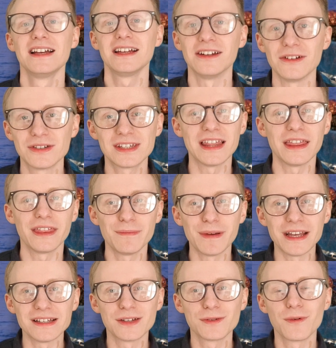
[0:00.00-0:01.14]
you know, synthy
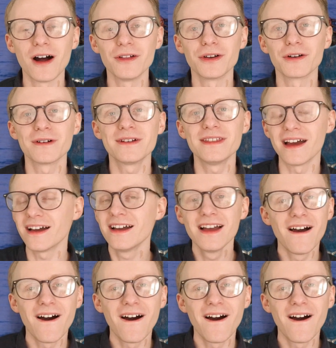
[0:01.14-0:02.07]
beats as well that are in there.